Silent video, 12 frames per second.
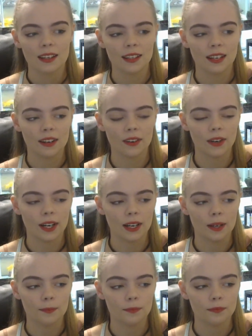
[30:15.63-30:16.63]

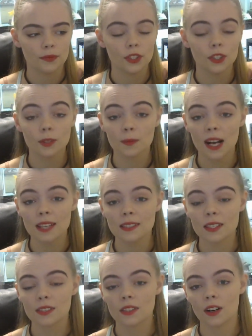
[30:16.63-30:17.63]
Now,
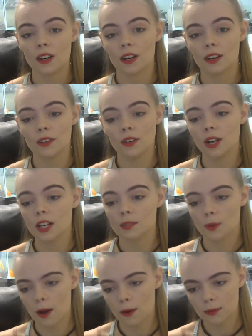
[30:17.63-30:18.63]
Uromastyx are, you guys
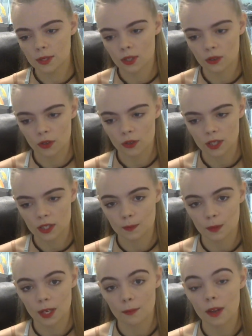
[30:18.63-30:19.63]
probably don't know this,
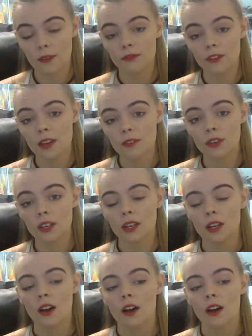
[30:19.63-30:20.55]
but my favorite